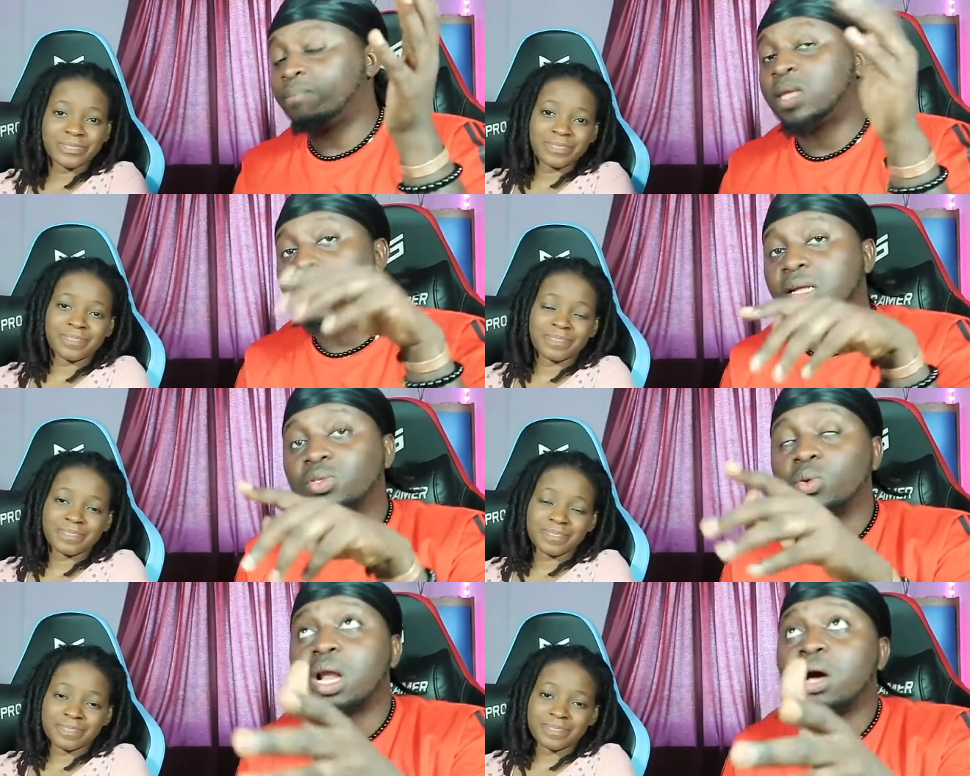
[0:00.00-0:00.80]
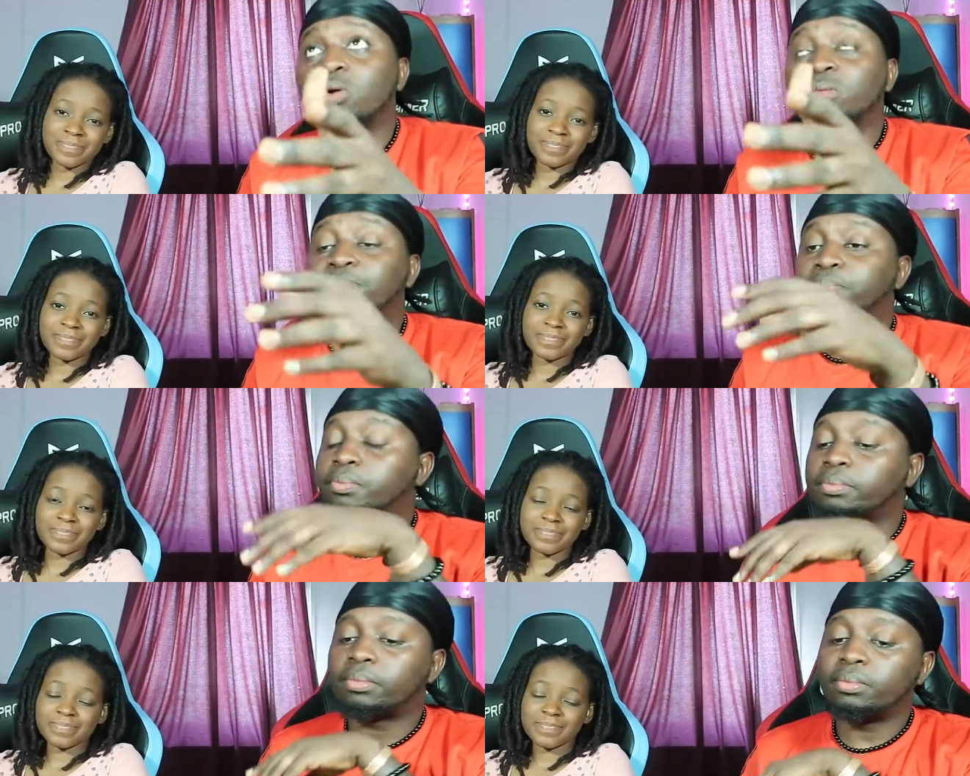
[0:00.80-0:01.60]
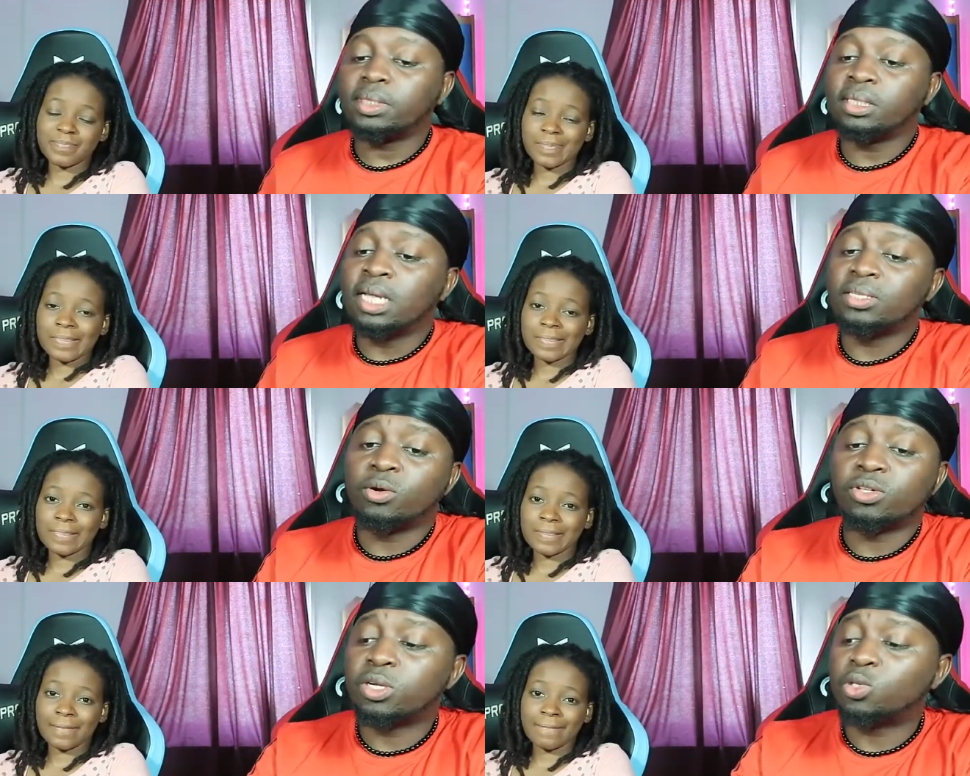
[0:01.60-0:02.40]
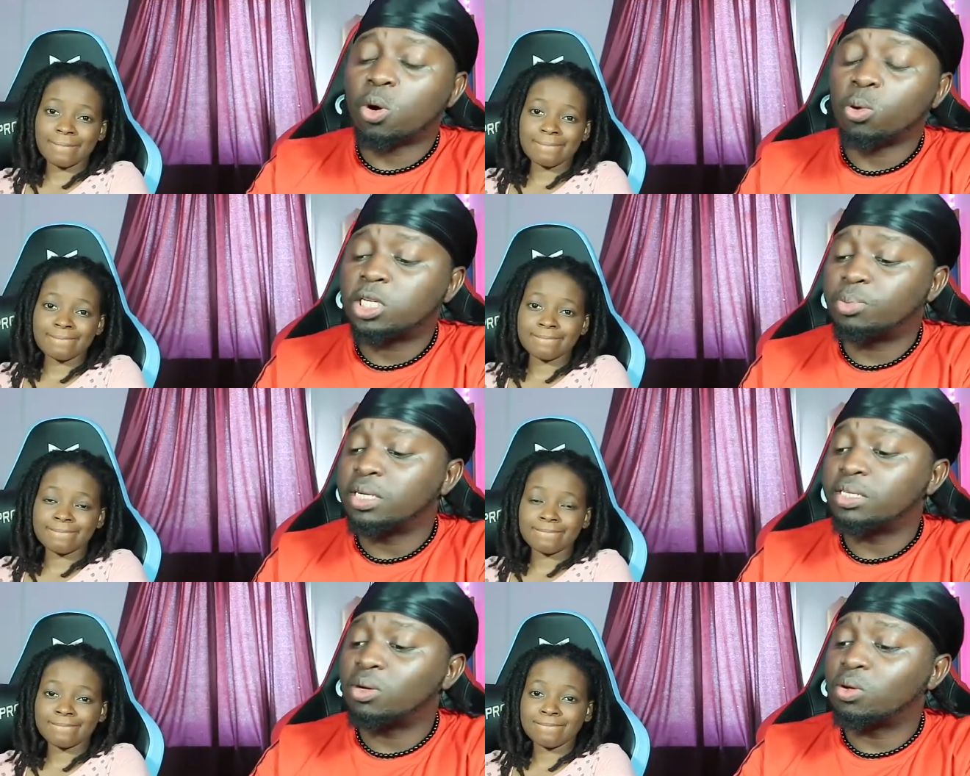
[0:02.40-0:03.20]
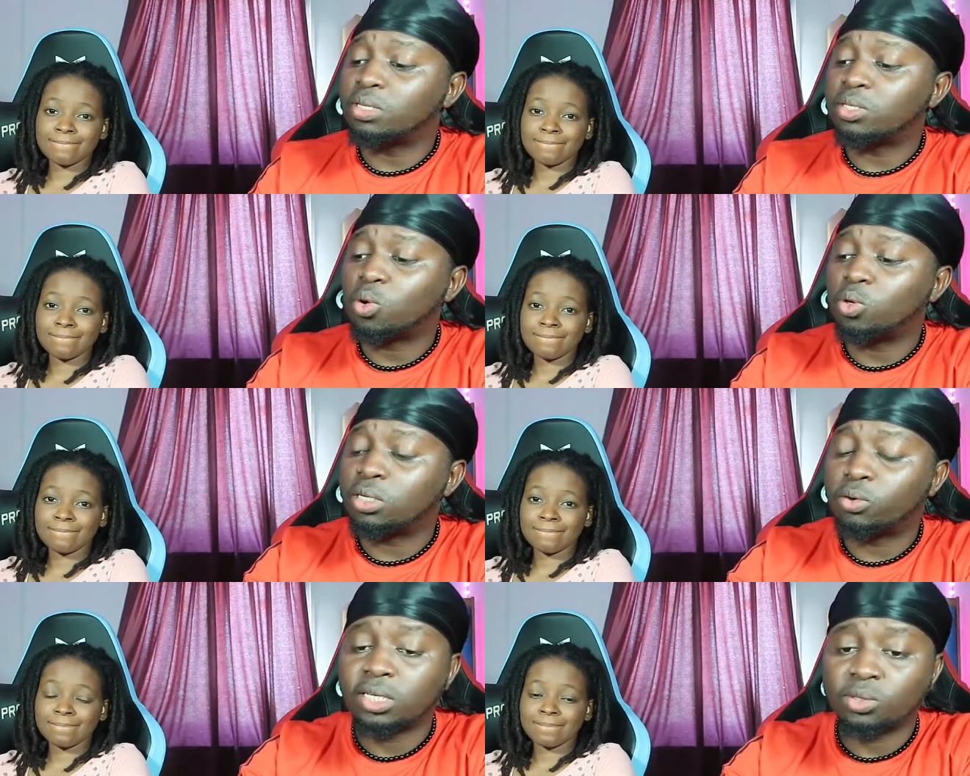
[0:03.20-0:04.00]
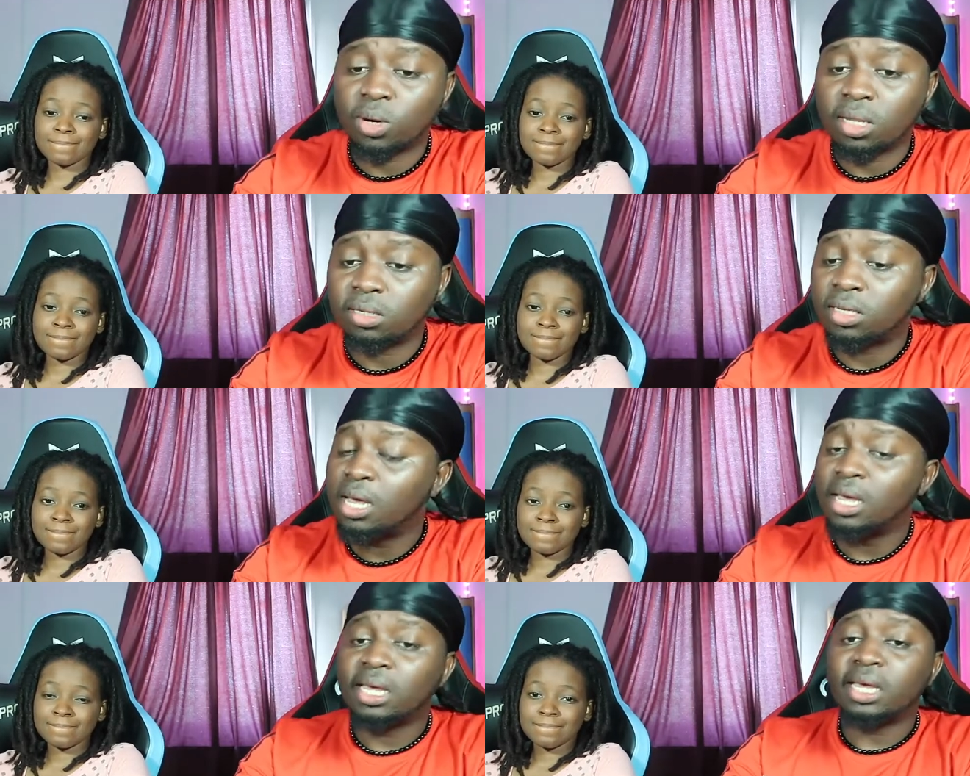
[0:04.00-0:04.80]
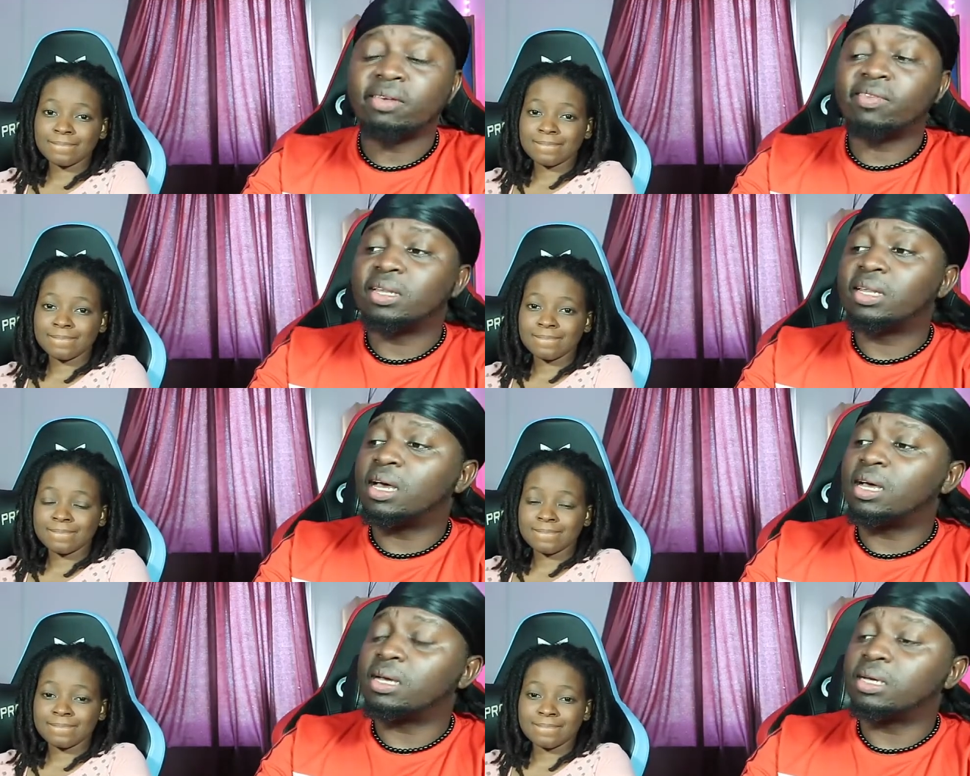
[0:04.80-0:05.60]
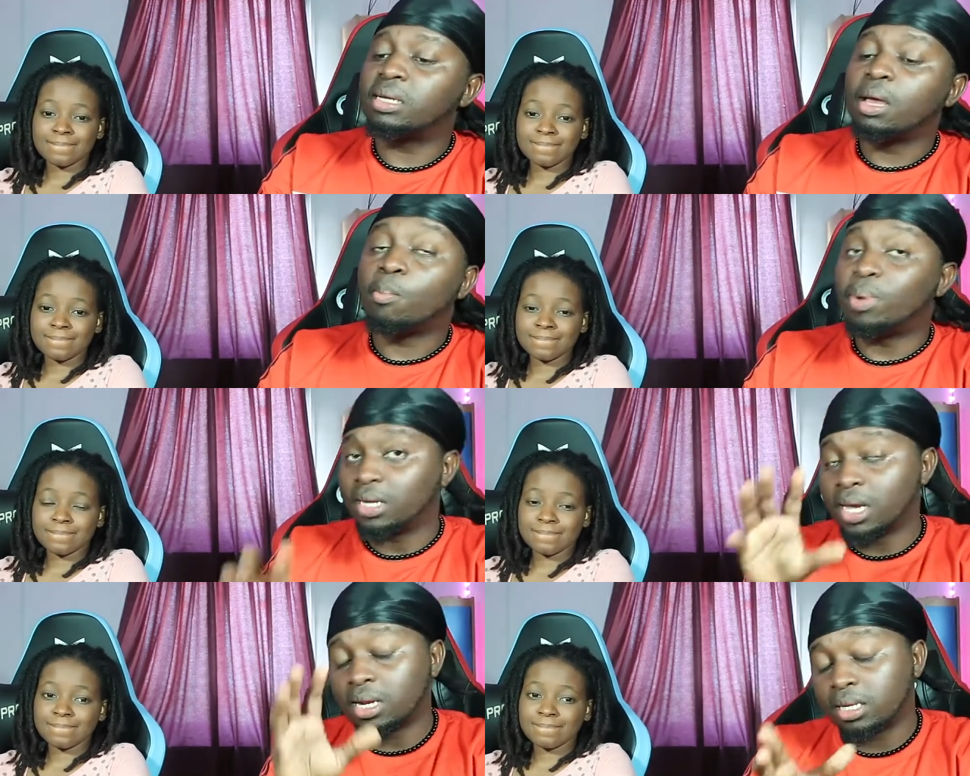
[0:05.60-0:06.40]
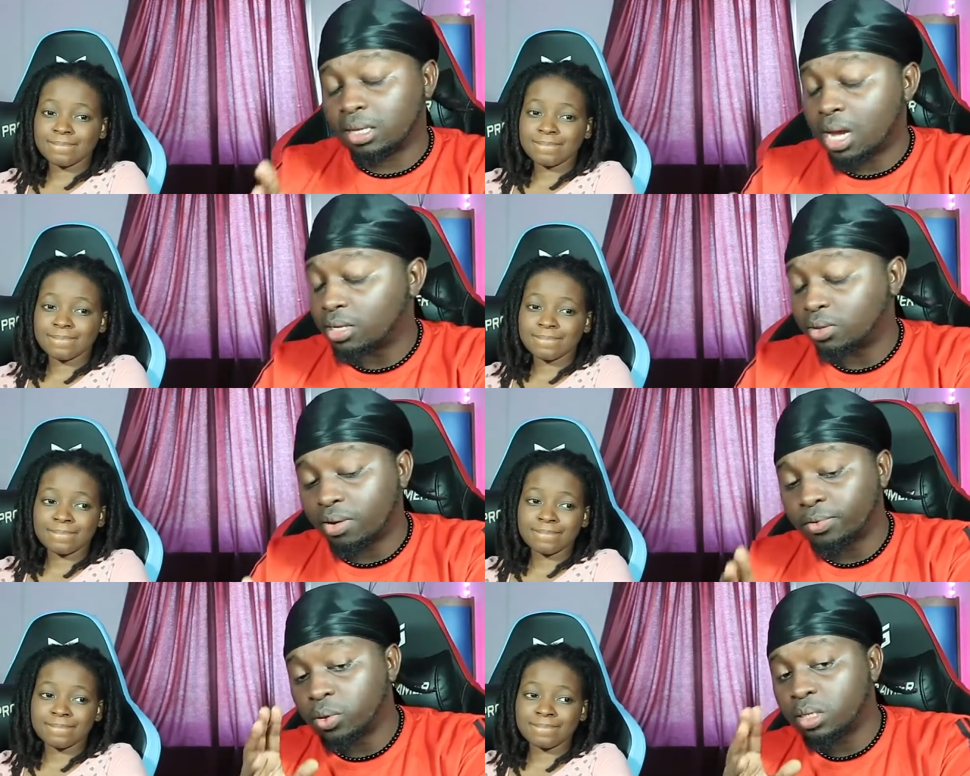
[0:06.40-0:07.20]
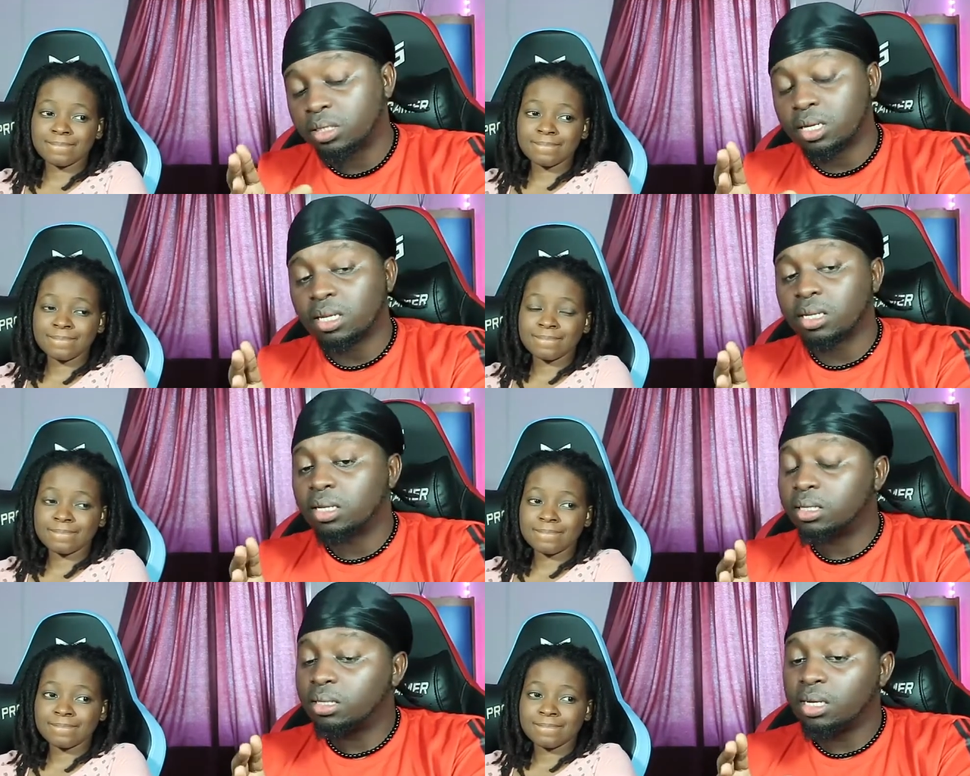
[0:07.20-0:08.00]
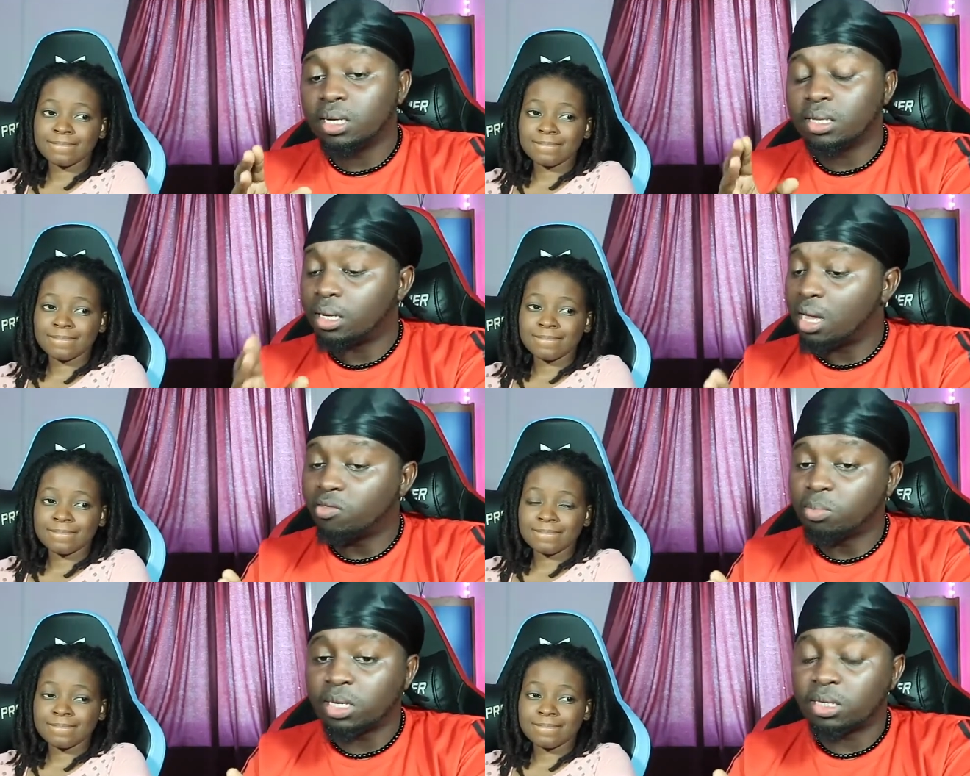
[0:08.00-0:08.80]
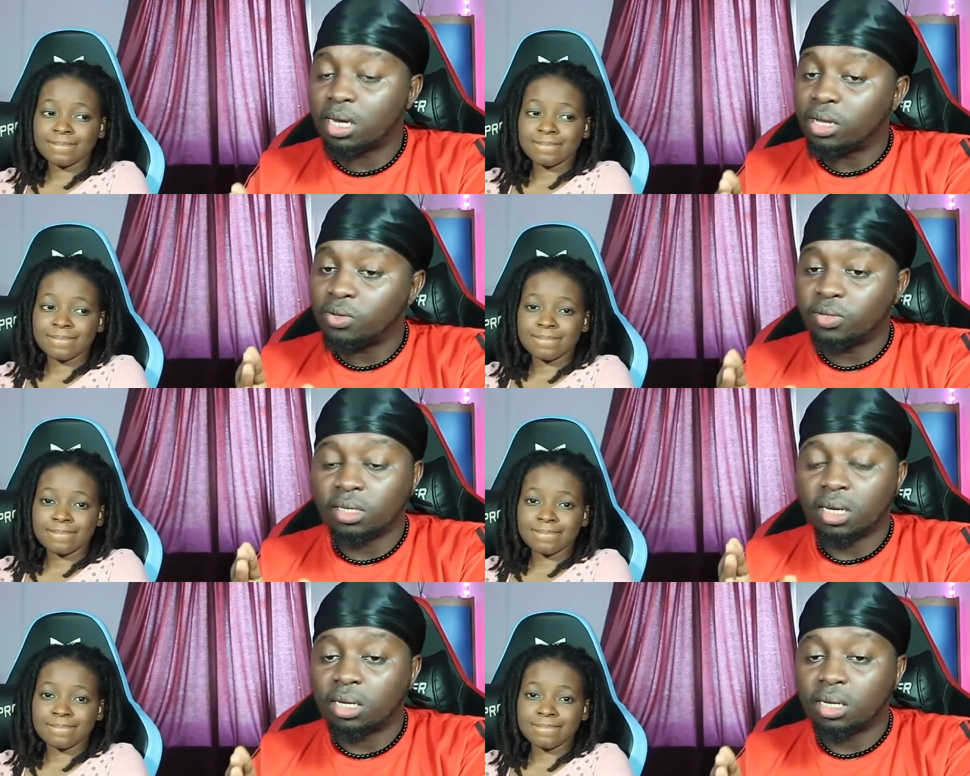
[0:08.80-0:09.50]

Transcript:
Speaker 1: yeah. So now that's the reason that's why we're experiencing all these cold, crazy weathers. Even uh, but again, guys, you have to understand that the government are using